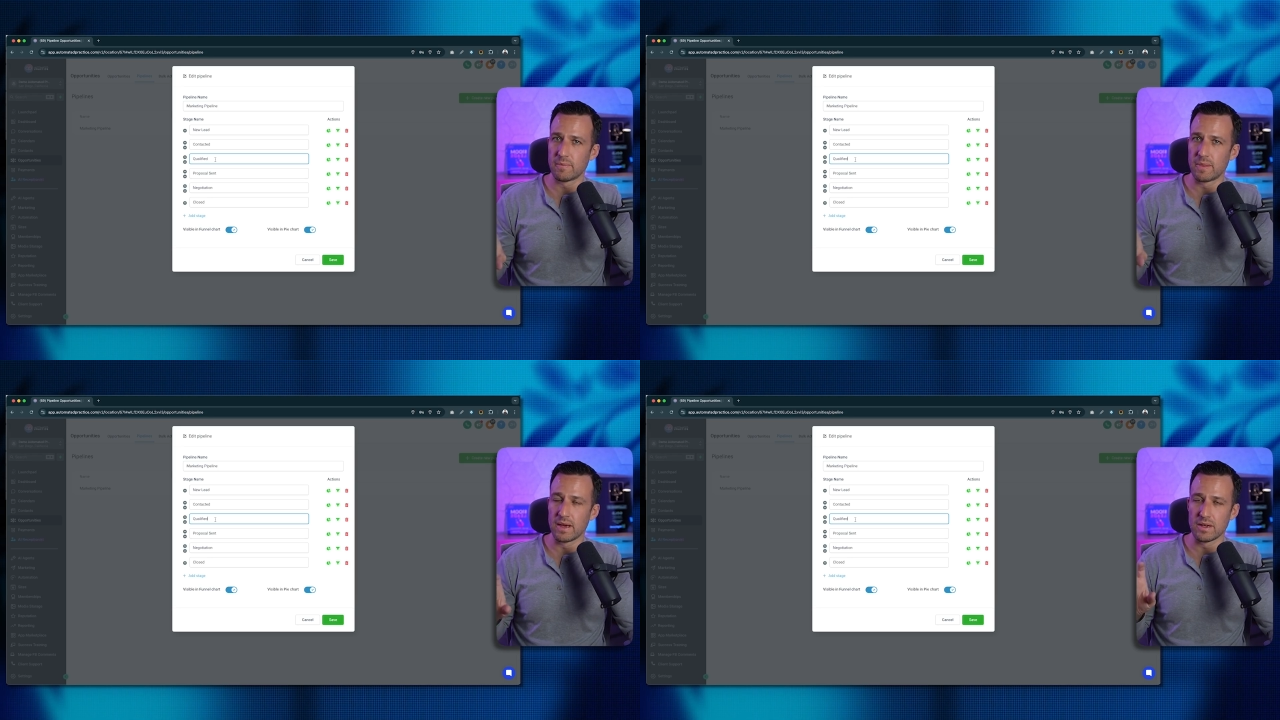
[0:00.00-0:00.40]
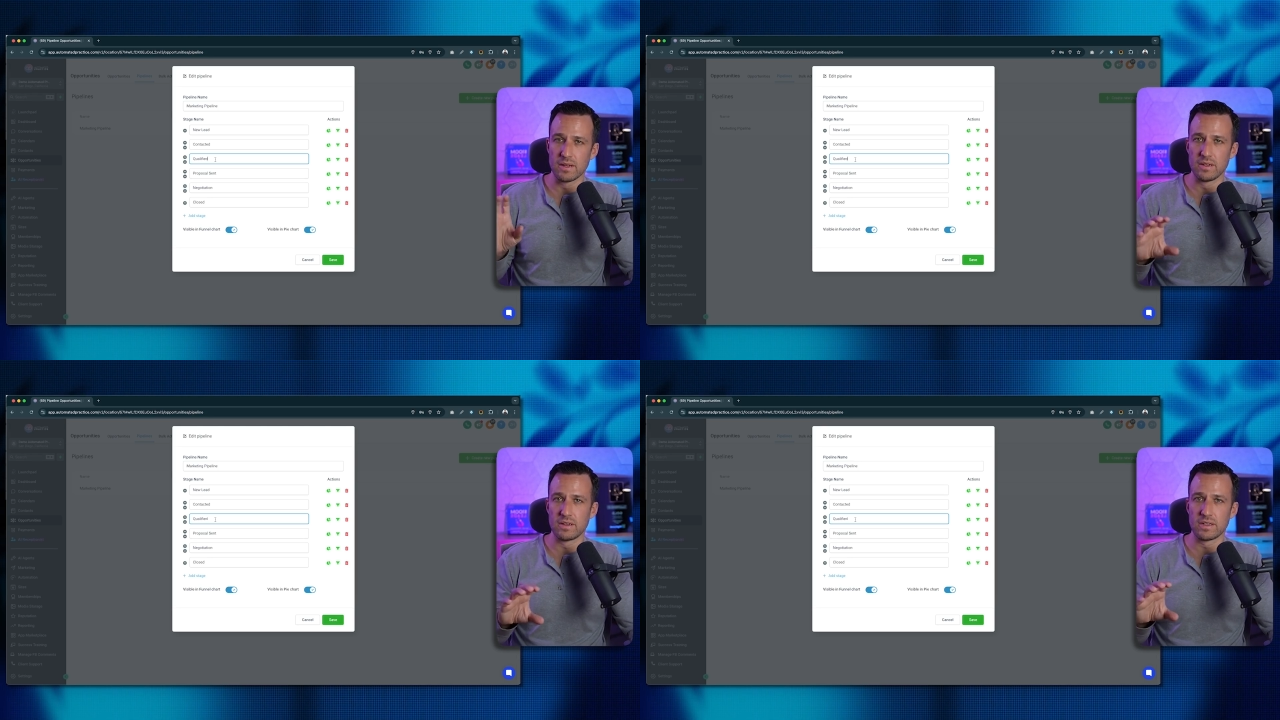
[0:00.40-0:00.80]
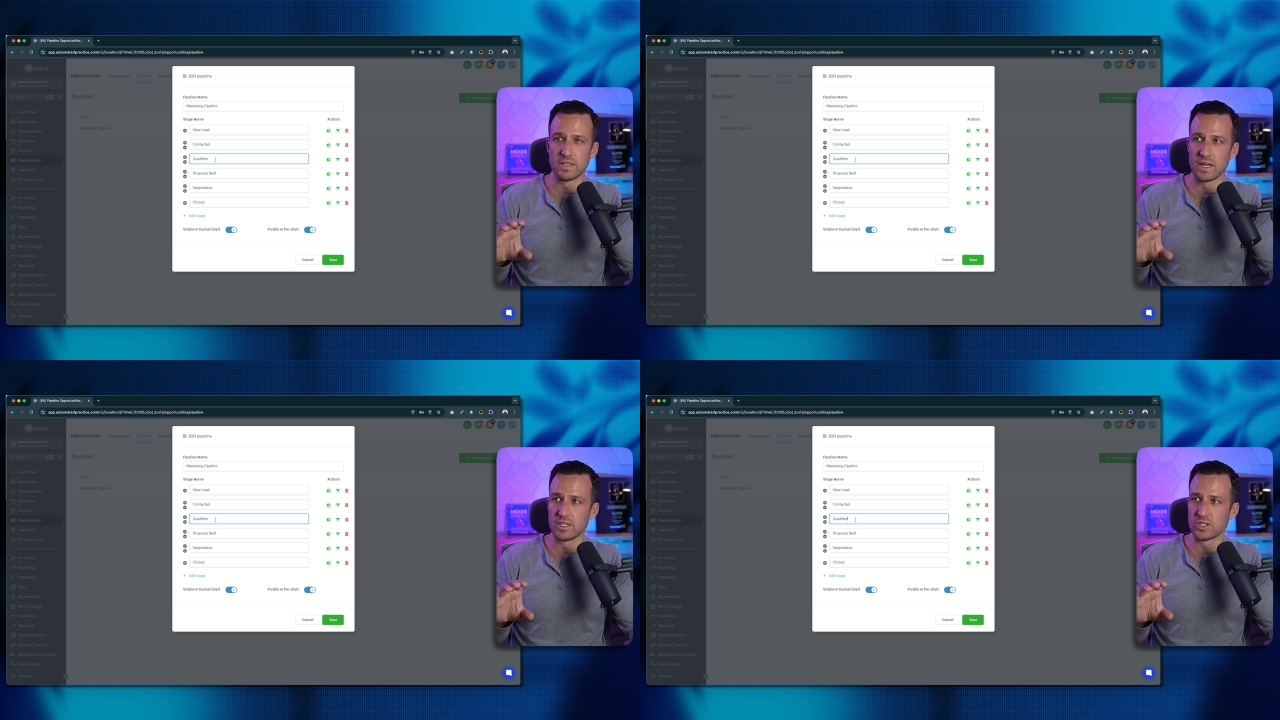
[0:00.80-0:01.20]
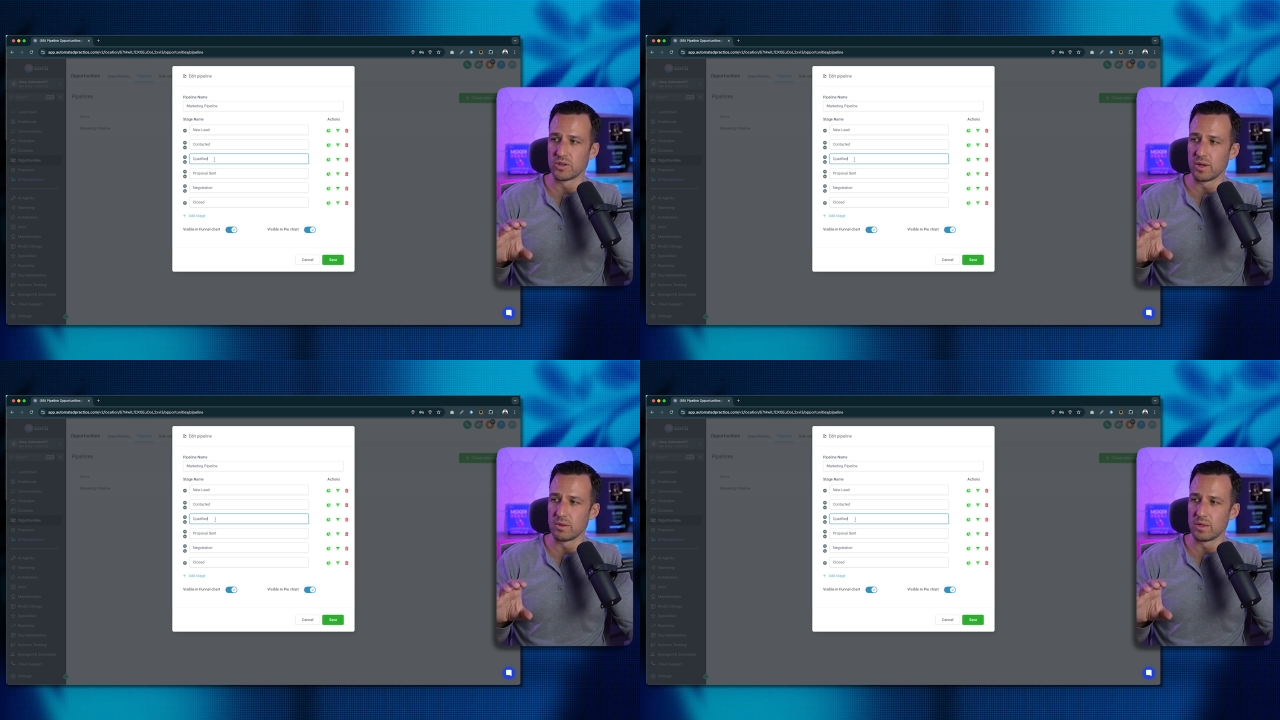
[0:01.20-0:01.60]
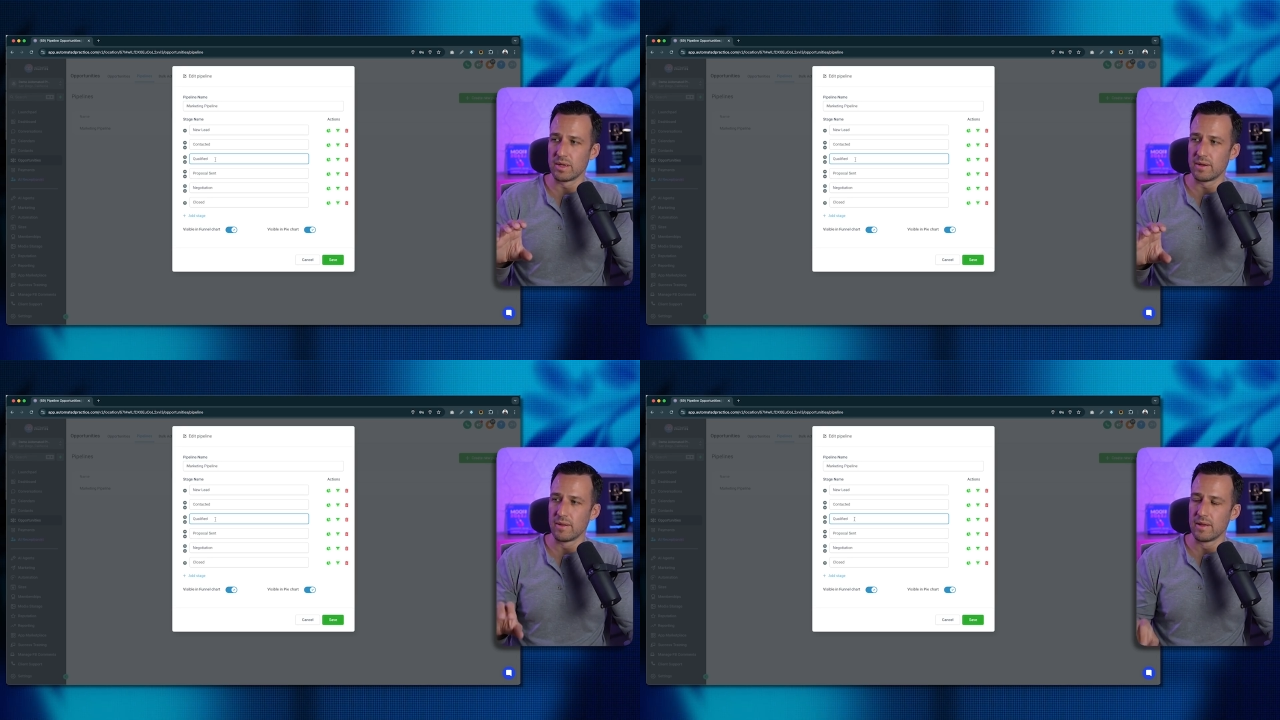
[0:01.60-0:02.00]
that could kind of screw you up a little
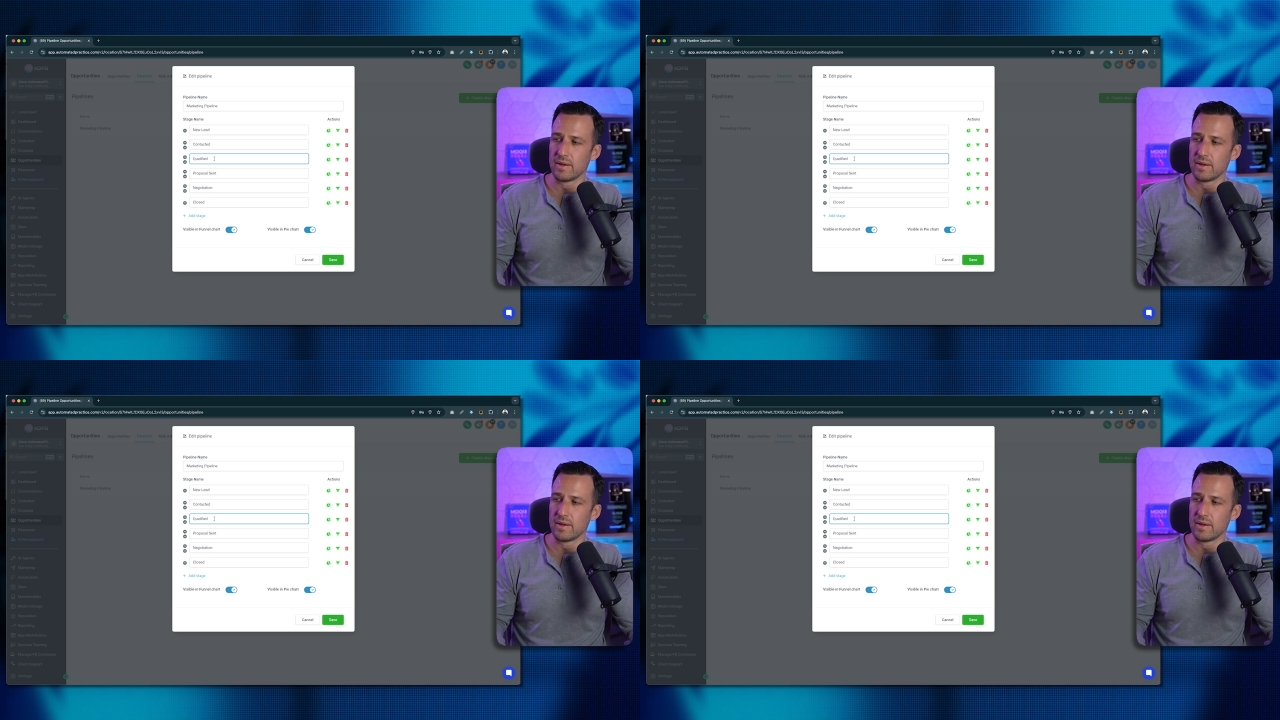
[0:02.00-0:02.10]
bit